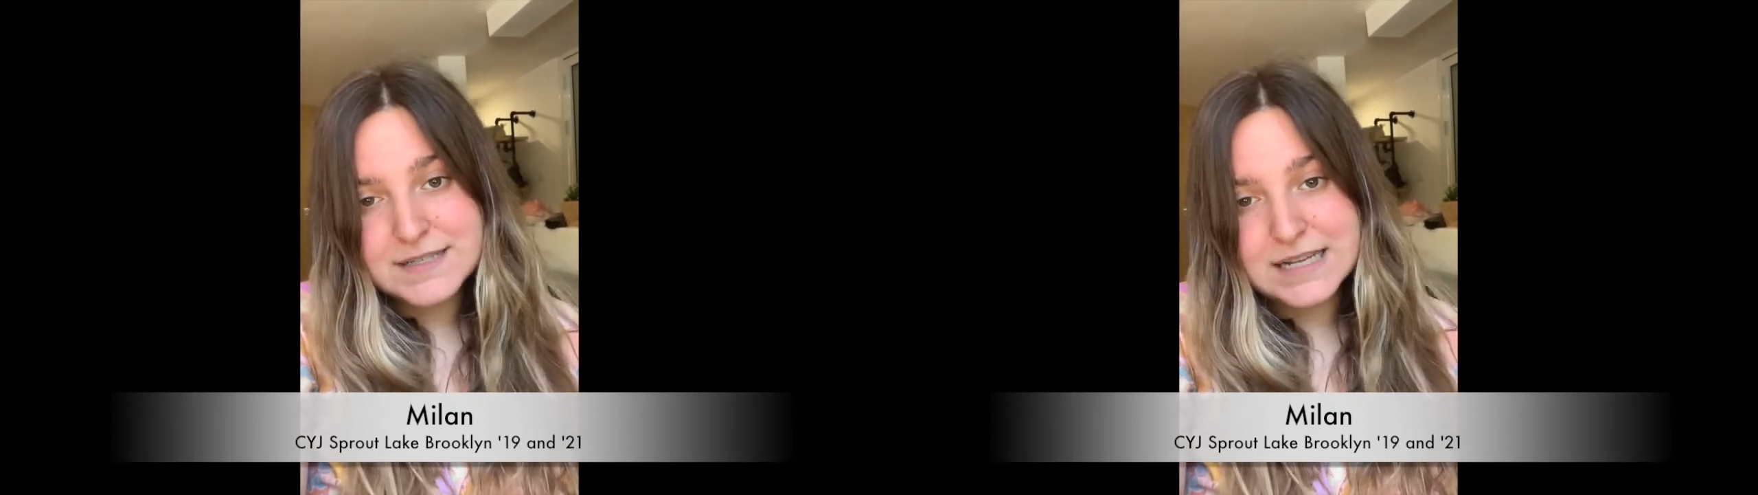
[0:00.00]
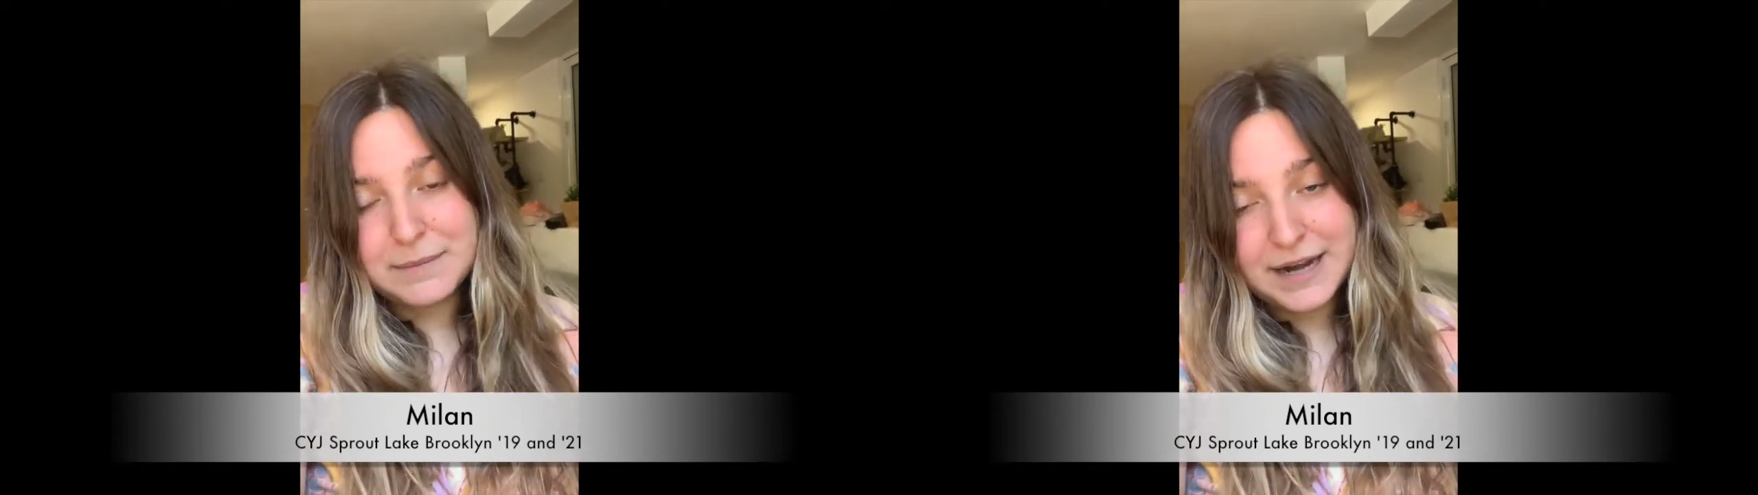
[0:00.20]

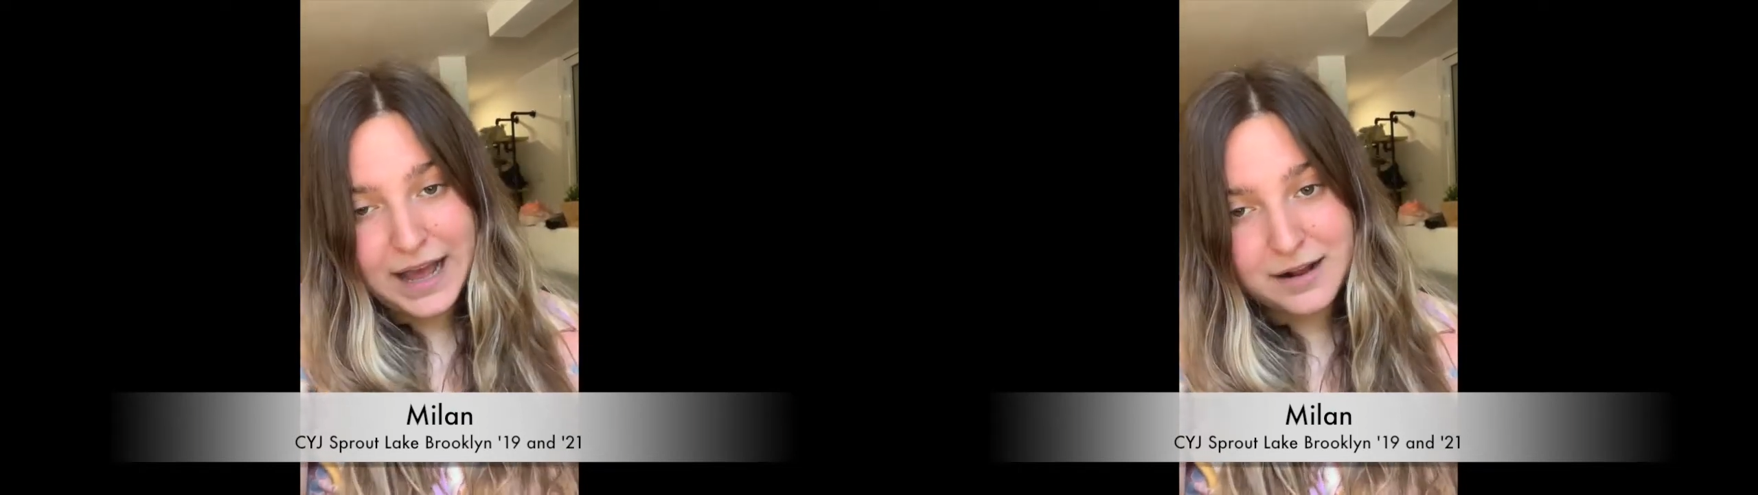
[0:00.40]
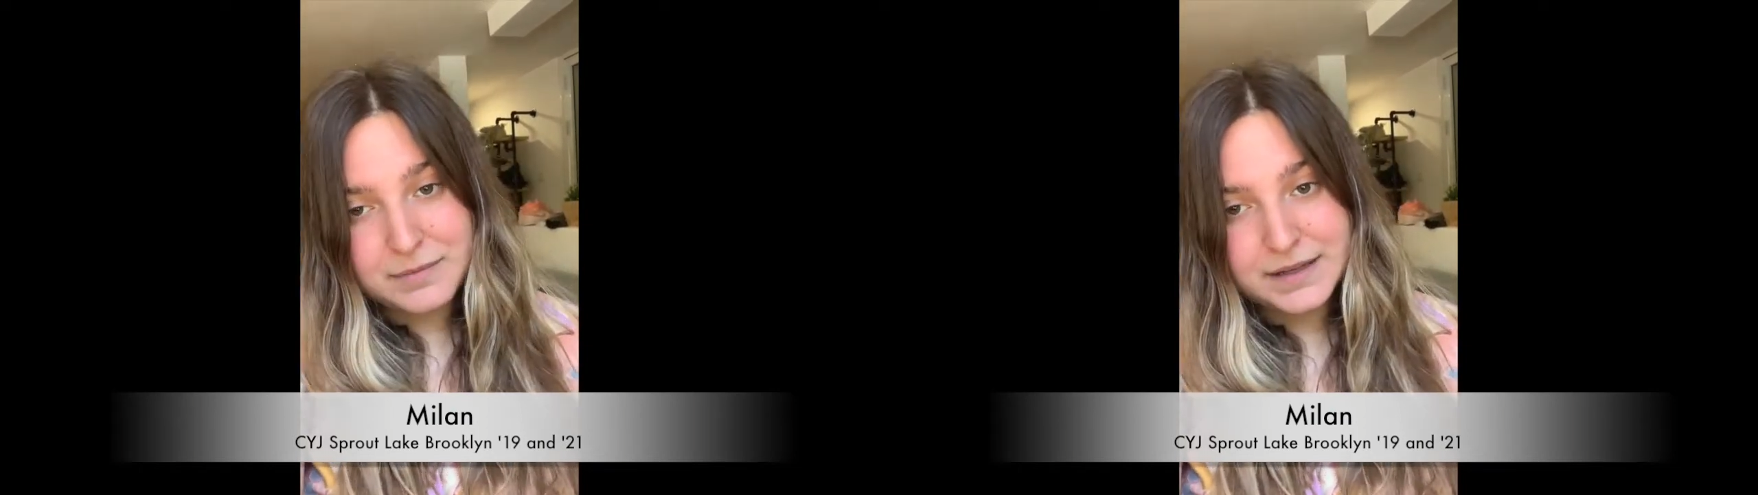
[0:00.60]
come and
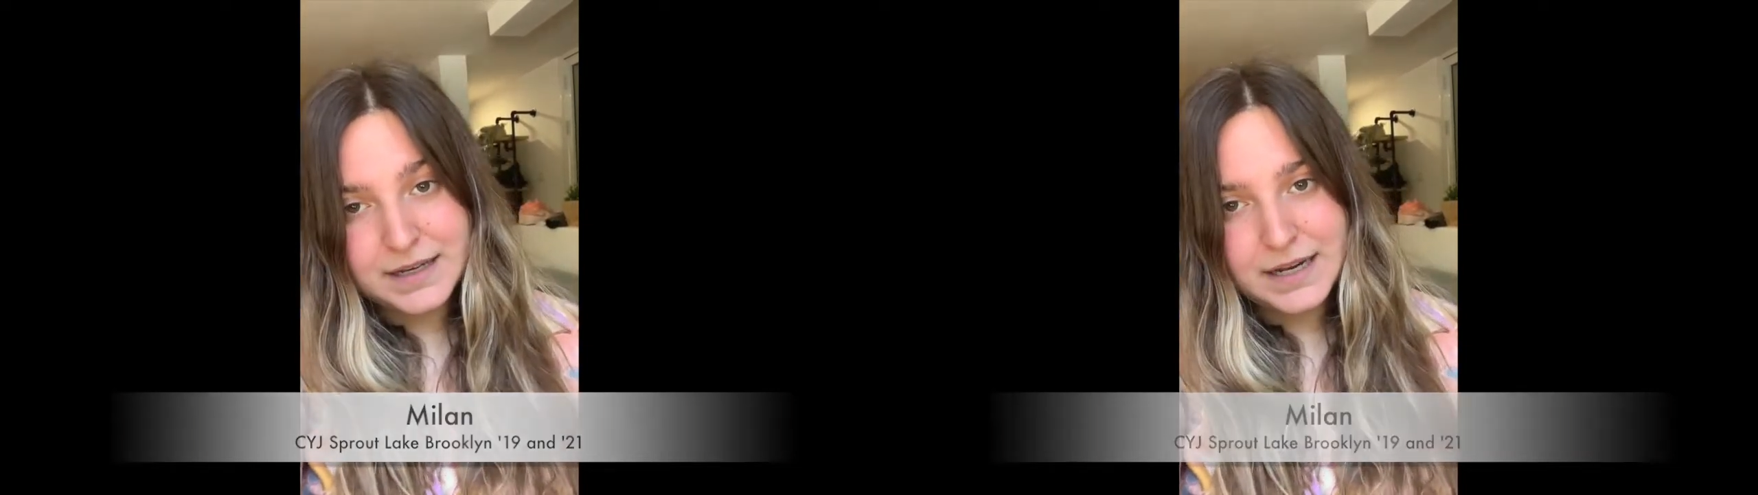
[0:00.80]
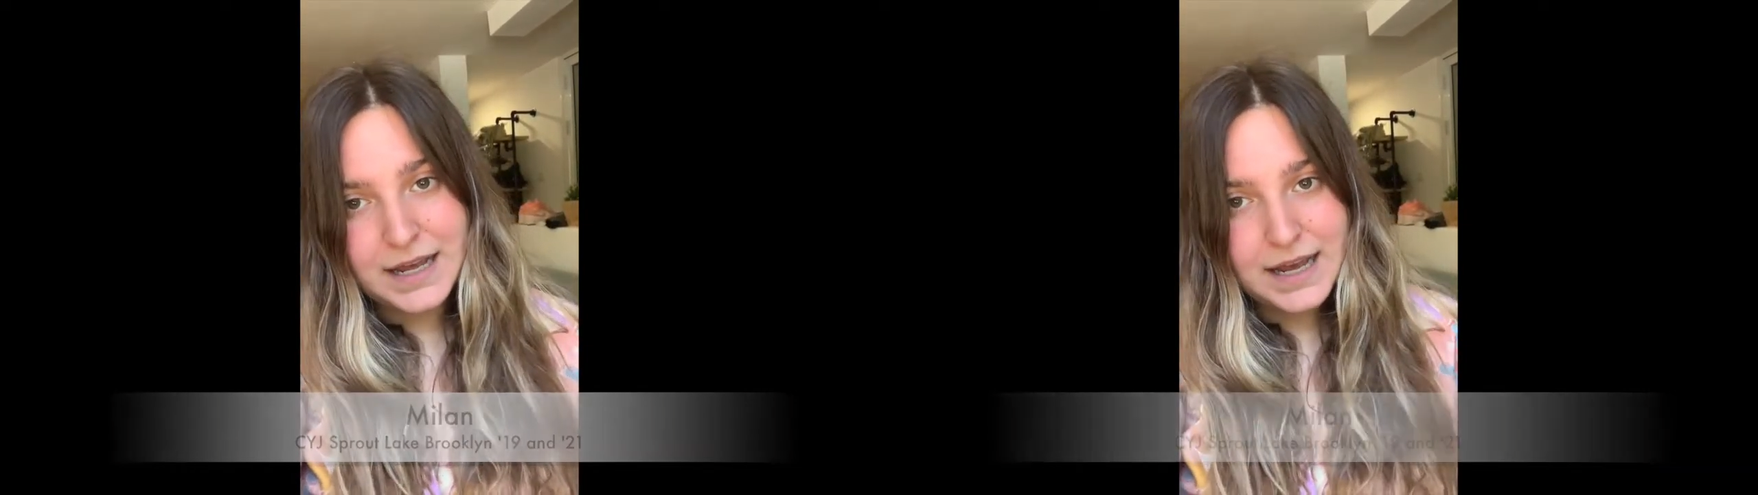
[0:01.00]
hug me
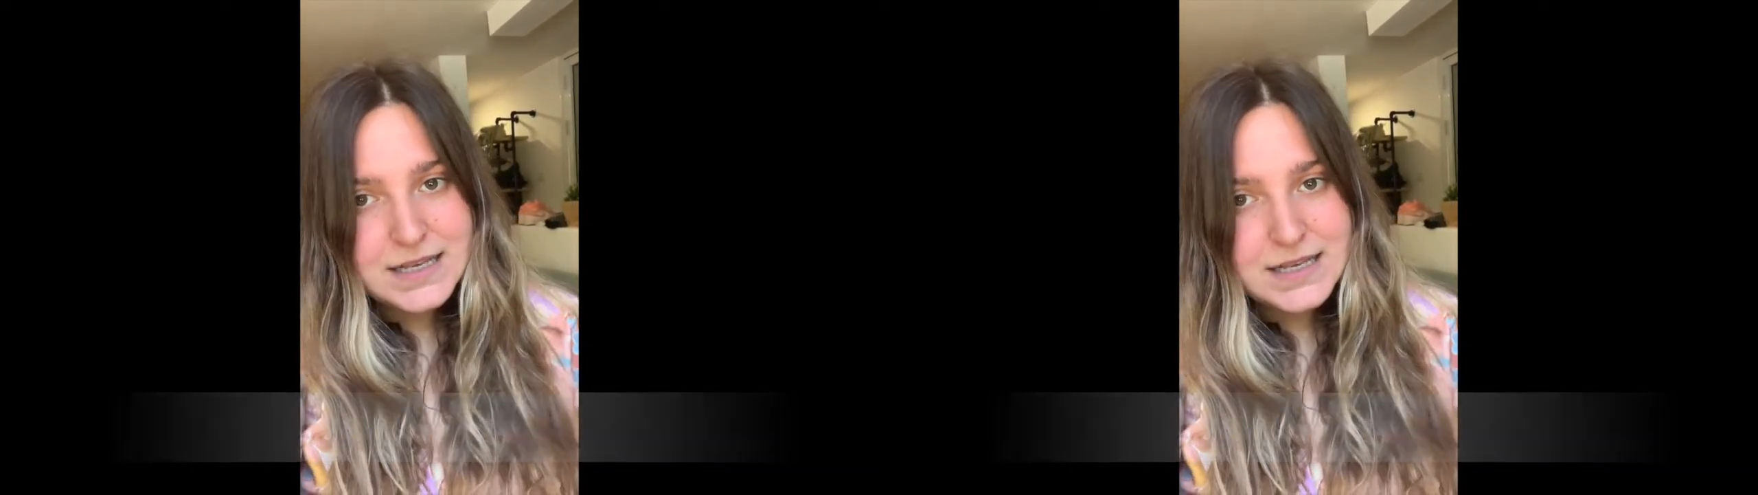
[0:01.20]
and I